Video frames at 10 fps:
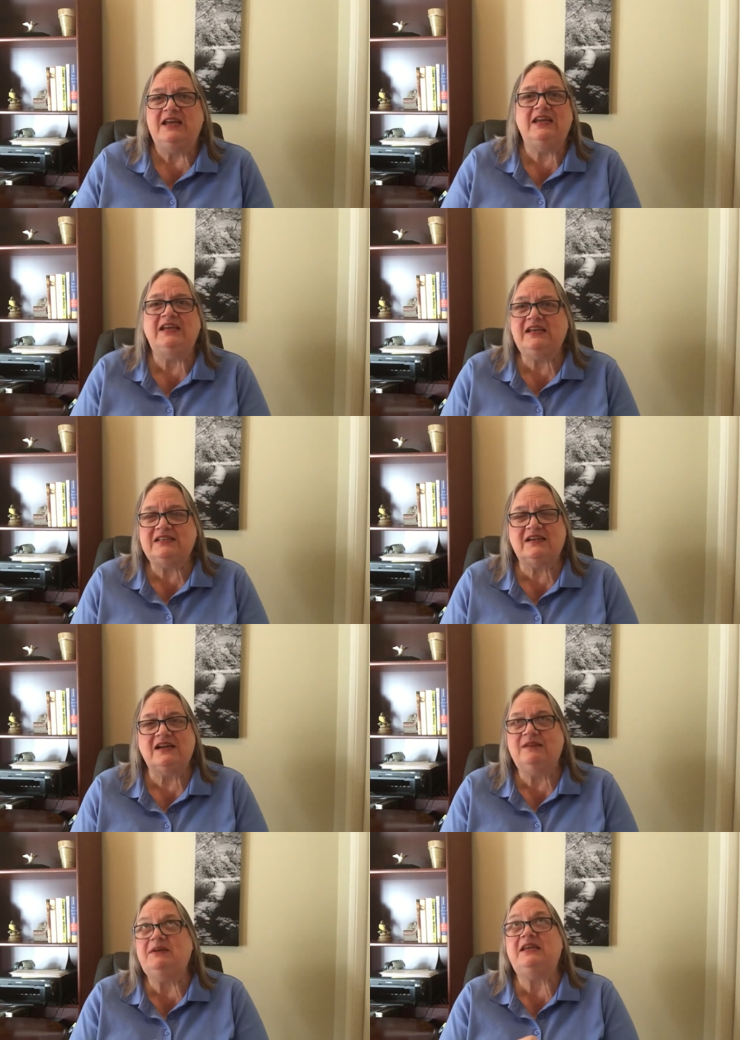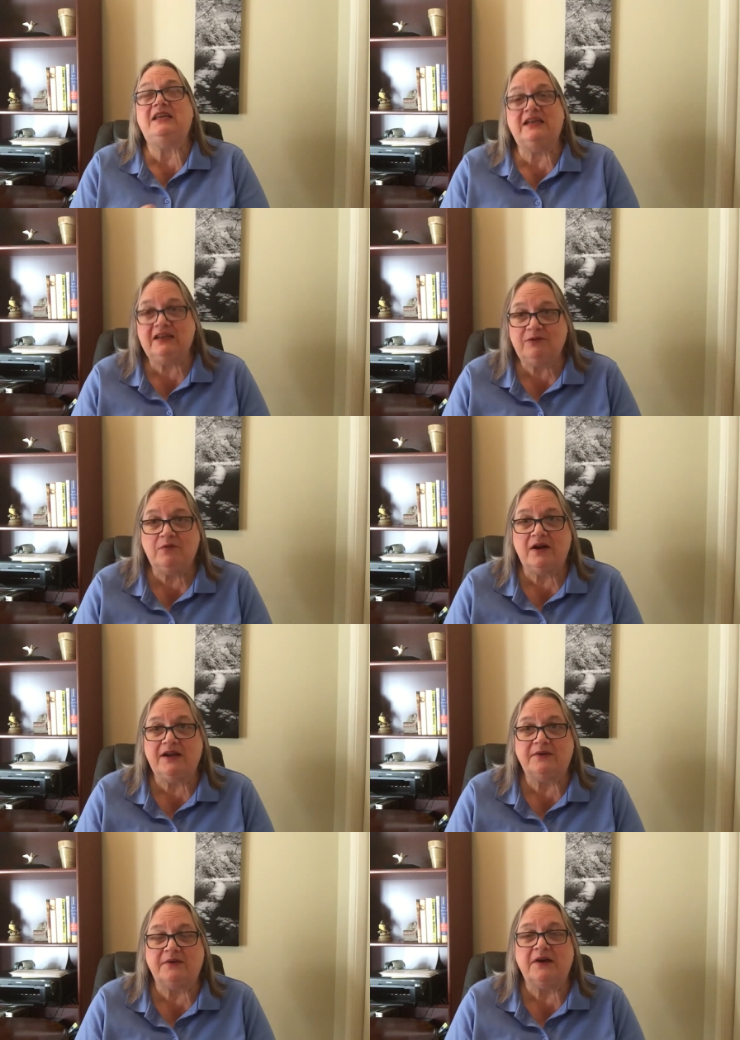Anytime any
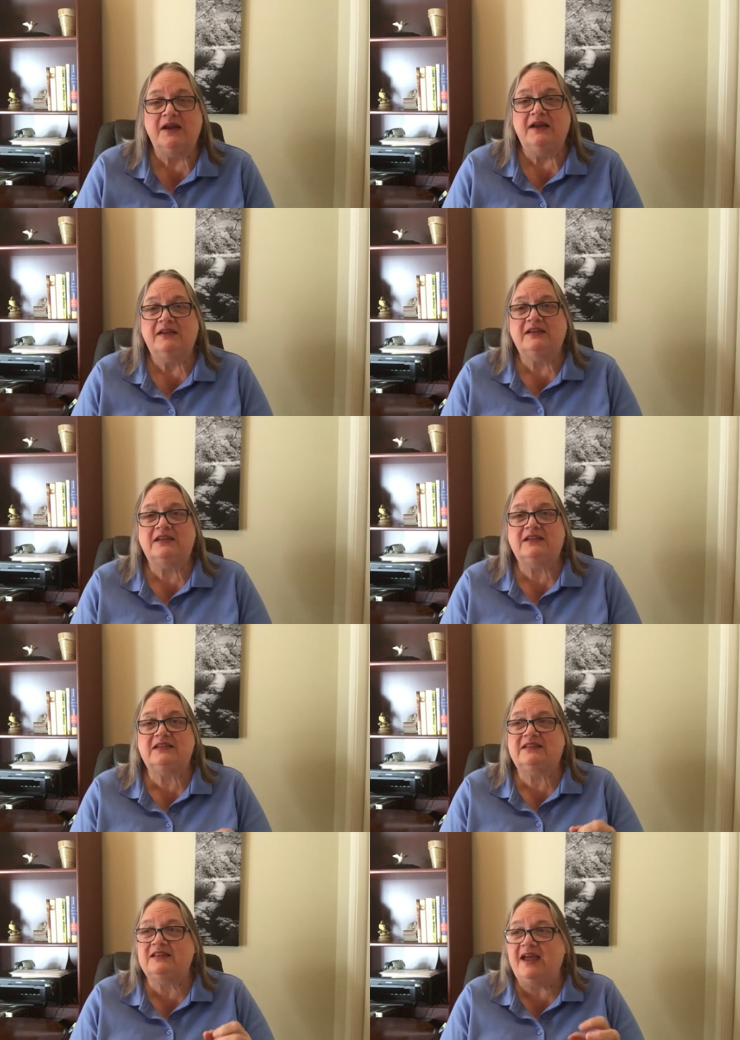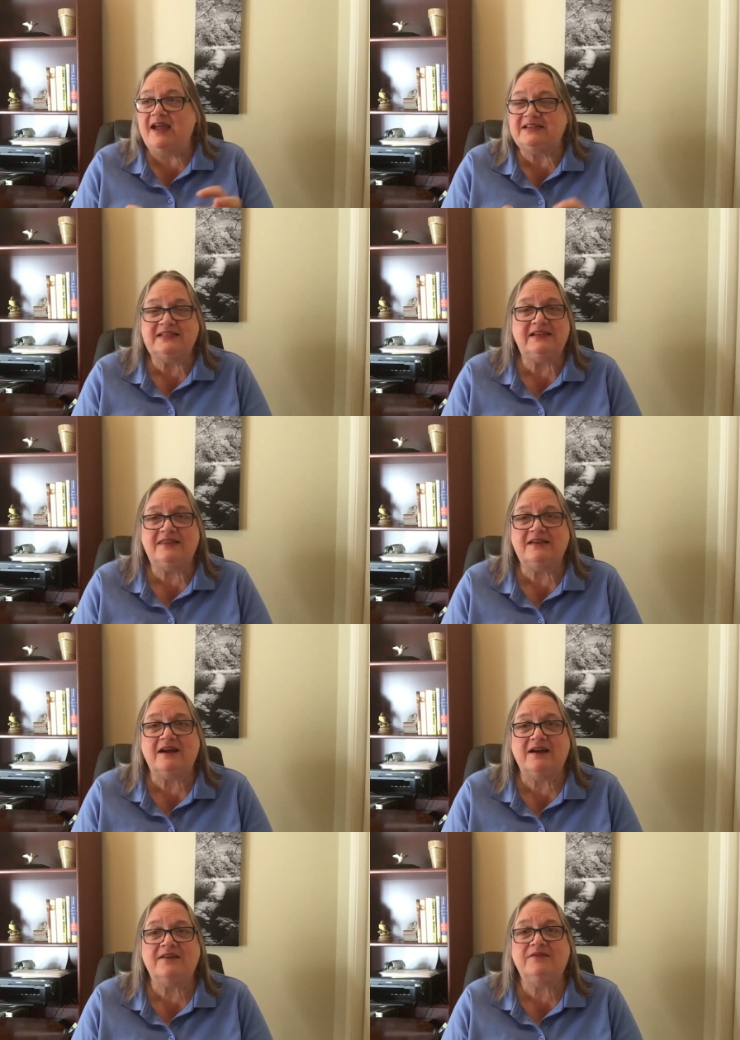writer has
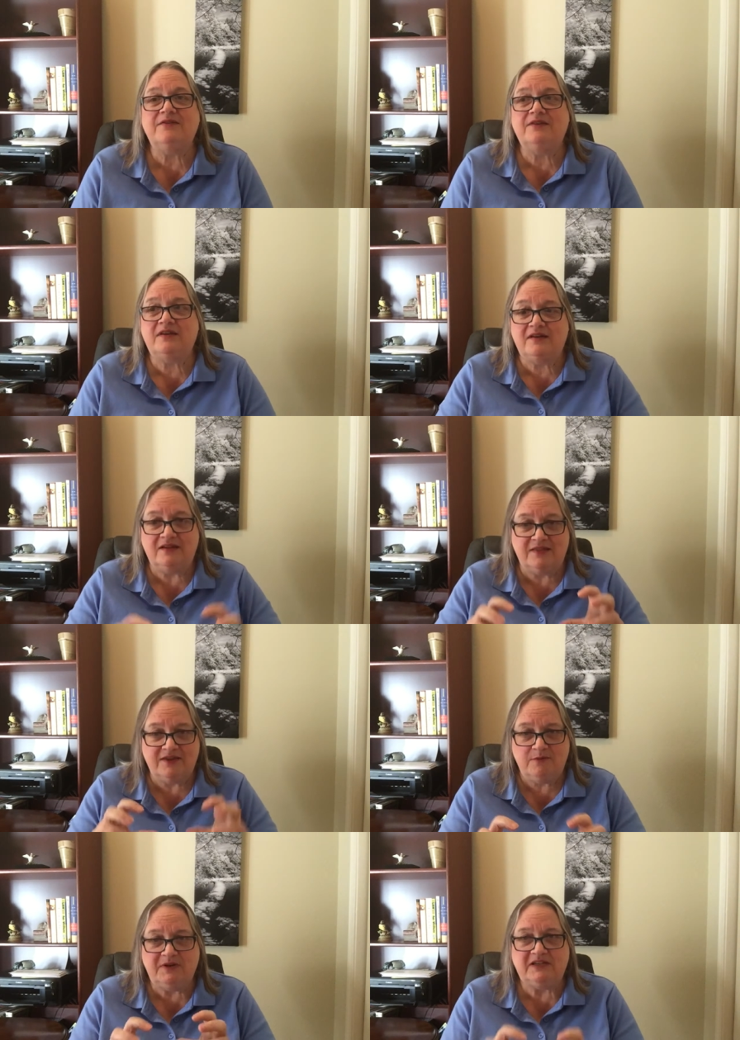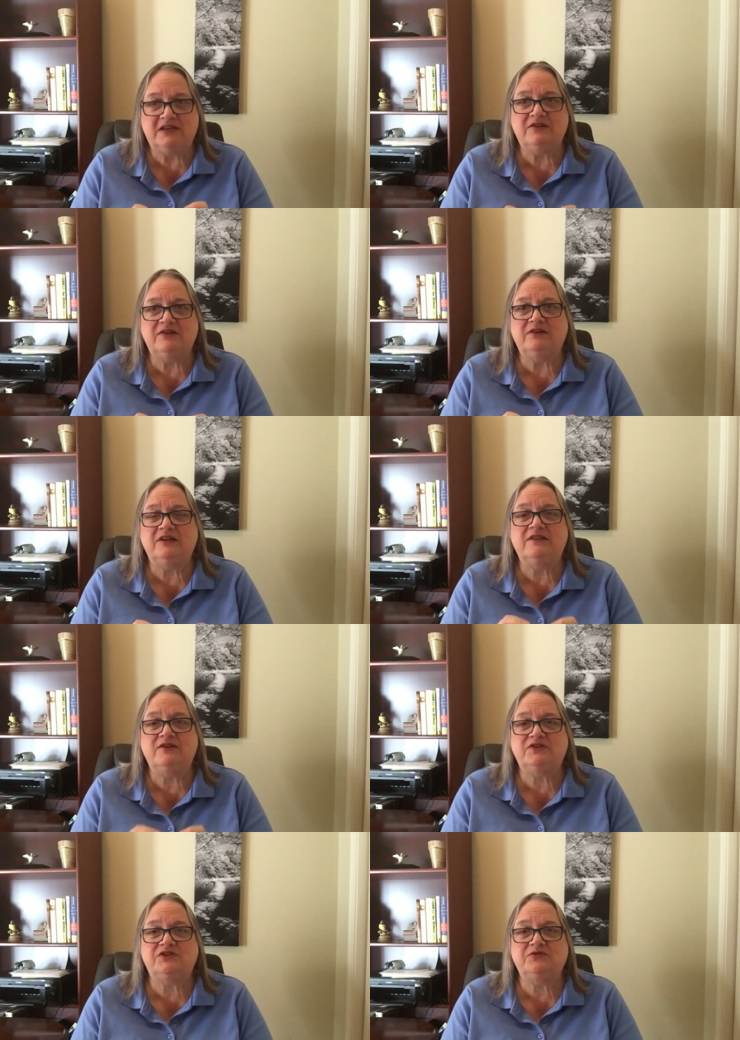anything other than their material and
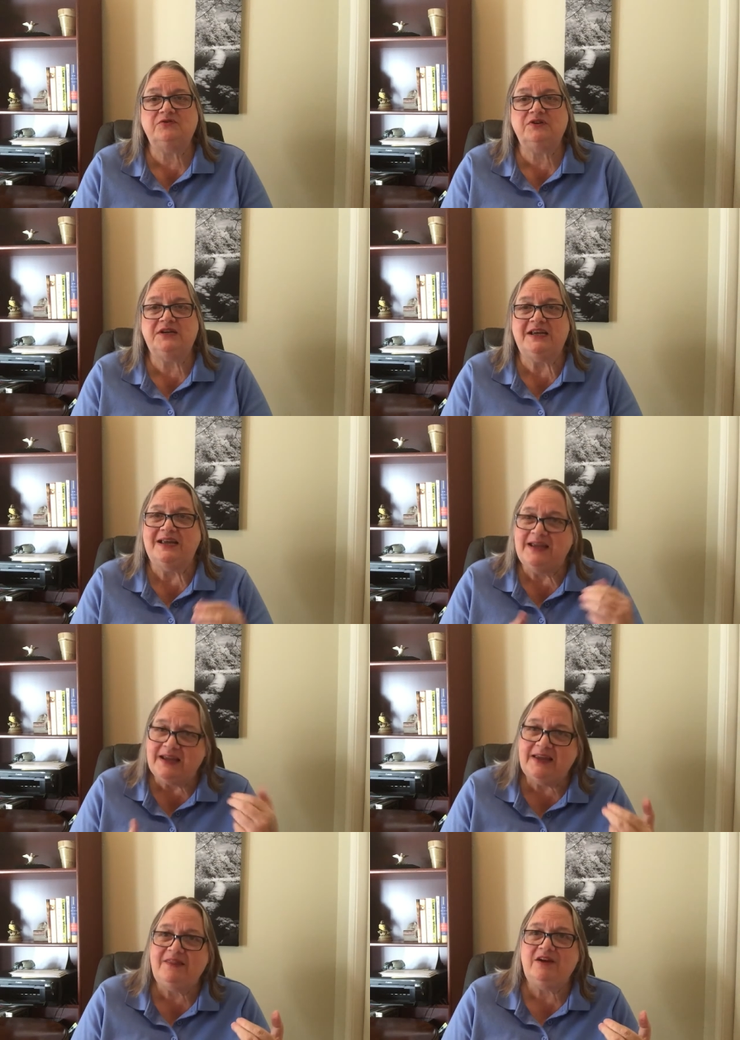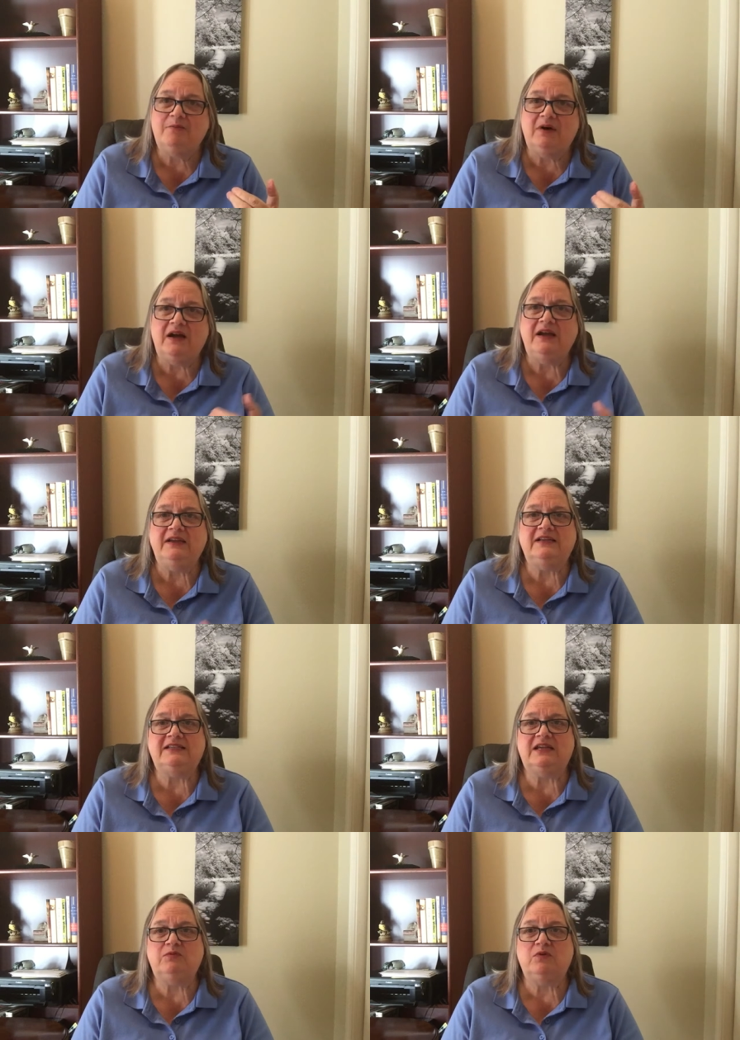their story in their mind
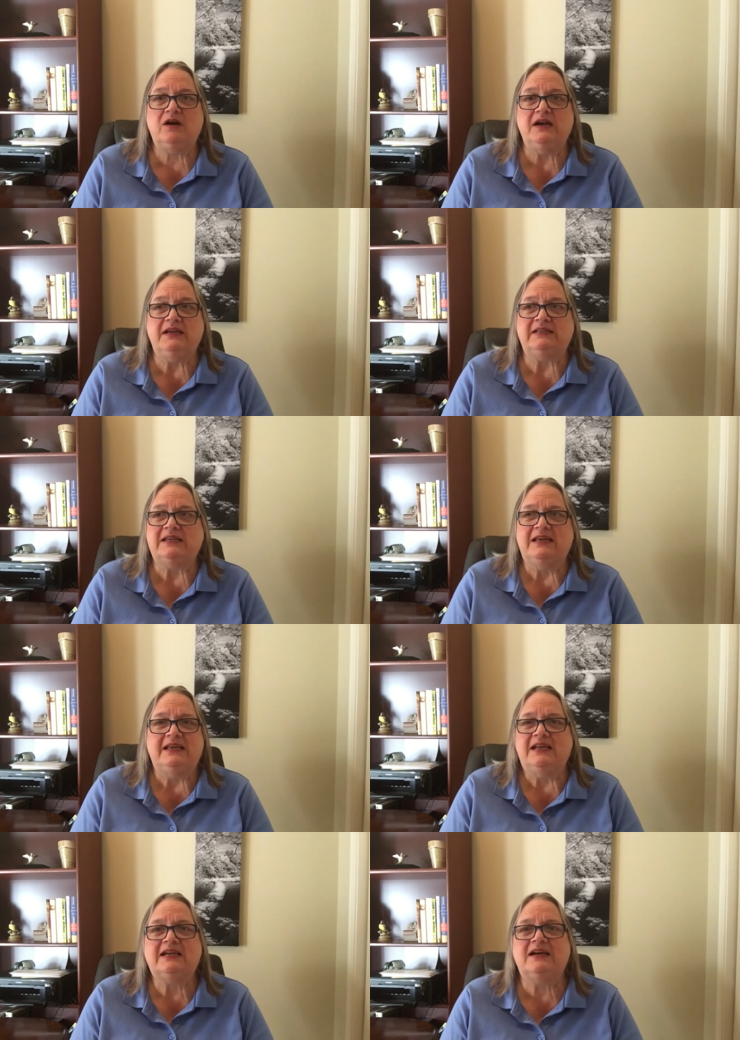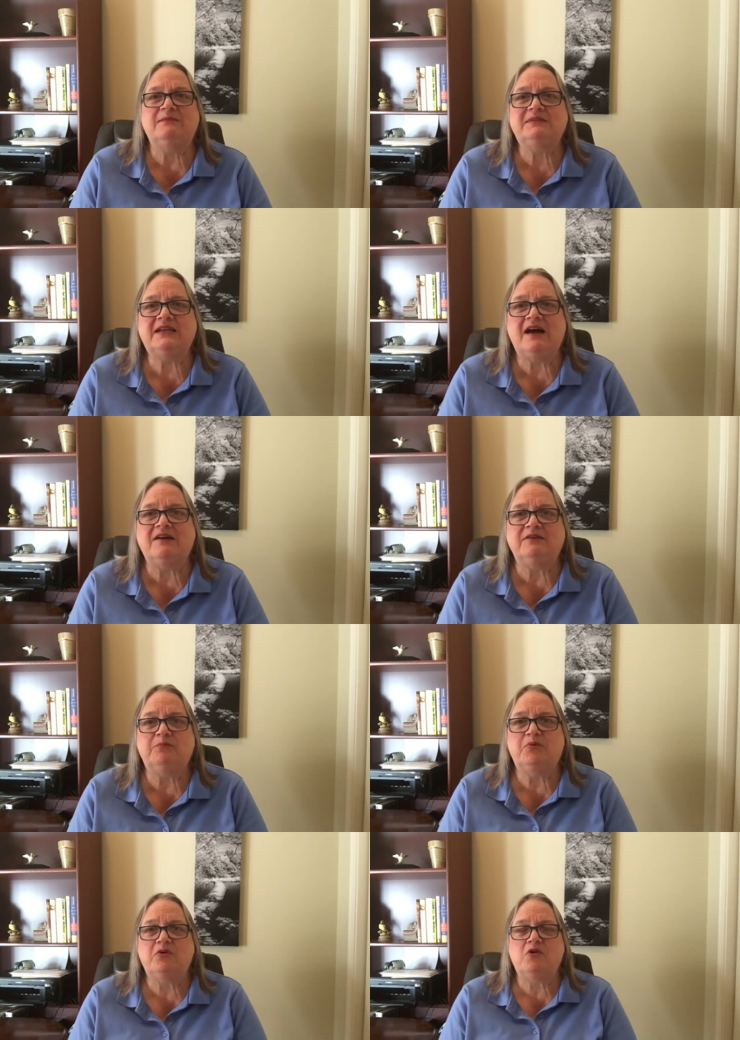as they write, it comes out in
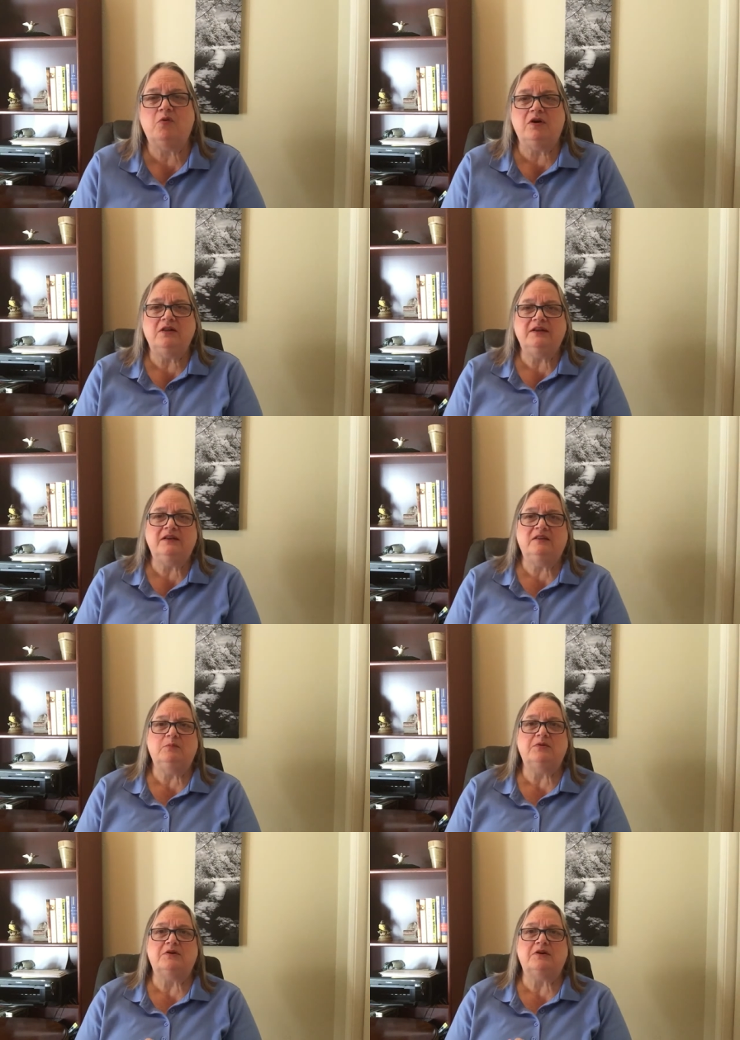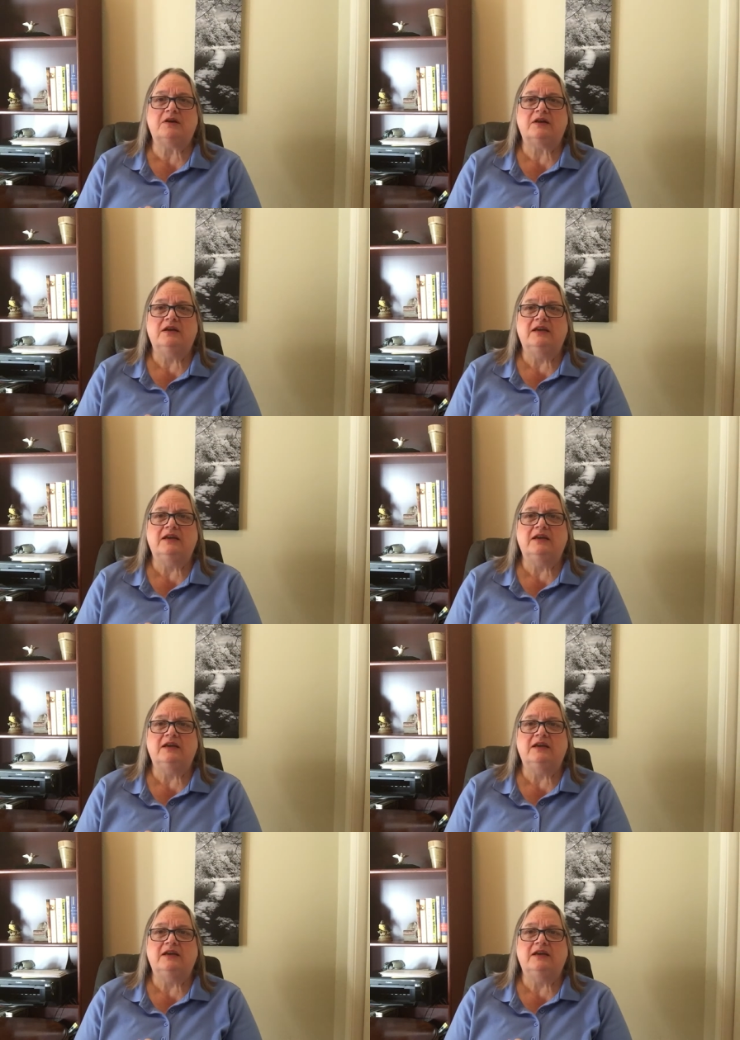poor quality in the book.